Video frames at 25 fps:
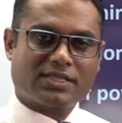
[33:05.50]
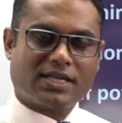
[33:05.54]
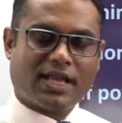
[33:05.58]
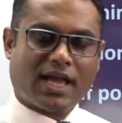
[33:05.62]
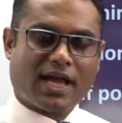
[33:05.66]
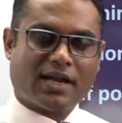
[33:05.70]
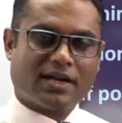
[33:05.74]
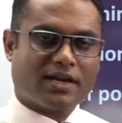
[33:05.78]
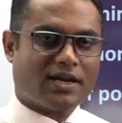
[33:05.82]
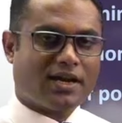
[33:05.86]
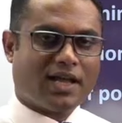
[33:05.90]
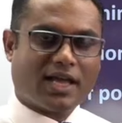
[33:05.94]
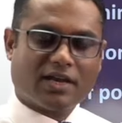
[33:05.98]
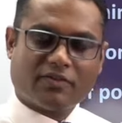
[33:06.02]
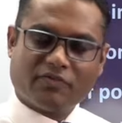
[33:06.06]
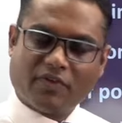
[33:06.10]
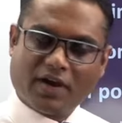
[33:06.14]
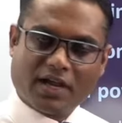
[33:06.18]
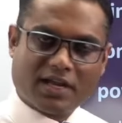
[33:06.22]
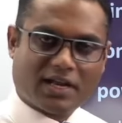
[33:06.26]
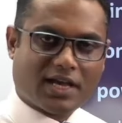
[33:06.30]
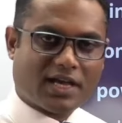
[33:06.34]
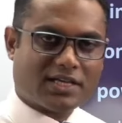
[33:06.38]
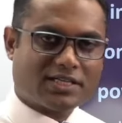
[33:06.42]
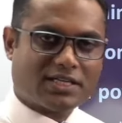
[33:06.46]
standard like
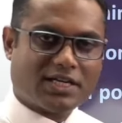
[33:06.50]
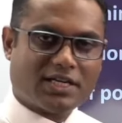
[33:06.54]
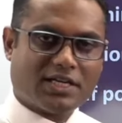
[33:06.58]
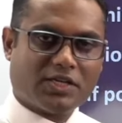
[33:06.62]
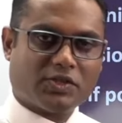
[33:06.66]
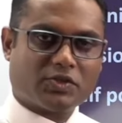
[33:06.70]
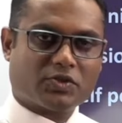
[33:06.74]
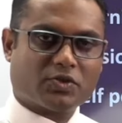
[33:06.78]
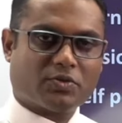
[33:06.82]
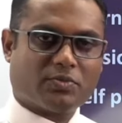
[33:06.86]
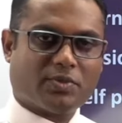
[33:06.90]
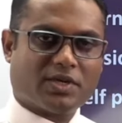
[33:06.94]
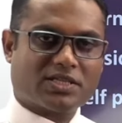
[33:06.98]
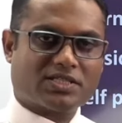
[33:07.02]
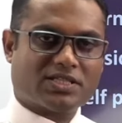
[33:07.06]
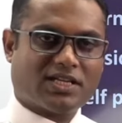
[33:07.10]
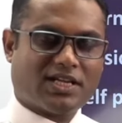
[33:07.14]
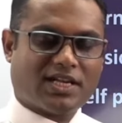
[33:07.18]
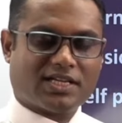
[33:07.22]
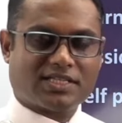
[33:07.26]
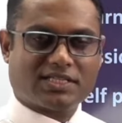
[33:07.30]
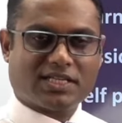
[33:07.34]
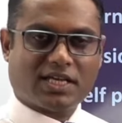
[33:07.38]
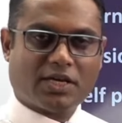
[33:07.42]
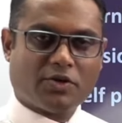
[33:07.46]
financial instruments,
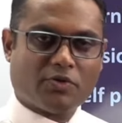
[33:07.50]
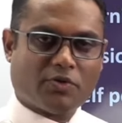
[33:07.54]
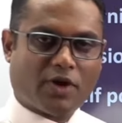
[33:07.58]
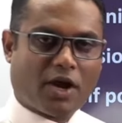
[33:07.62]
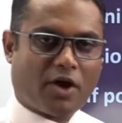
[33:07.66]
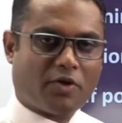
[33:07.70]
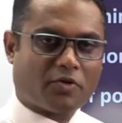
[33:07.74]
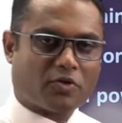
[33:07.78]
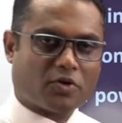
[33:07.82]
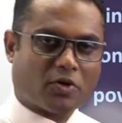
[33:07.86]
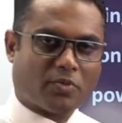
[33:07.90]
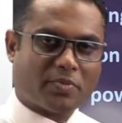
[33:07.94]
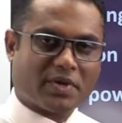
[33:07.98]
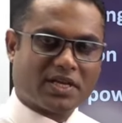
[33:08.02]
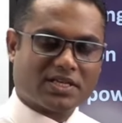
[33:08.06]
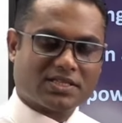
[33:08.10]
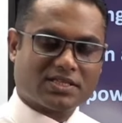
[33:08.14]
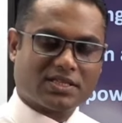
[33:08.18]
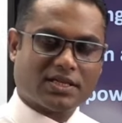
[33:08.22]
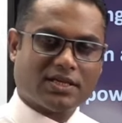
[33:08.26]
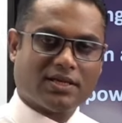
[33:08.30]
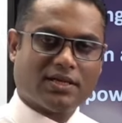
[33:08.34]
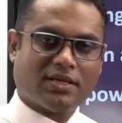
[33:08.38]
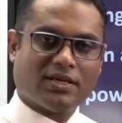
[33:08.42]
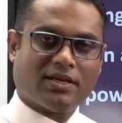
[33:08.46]
let's say you have
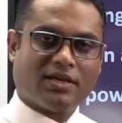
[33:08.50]
topics,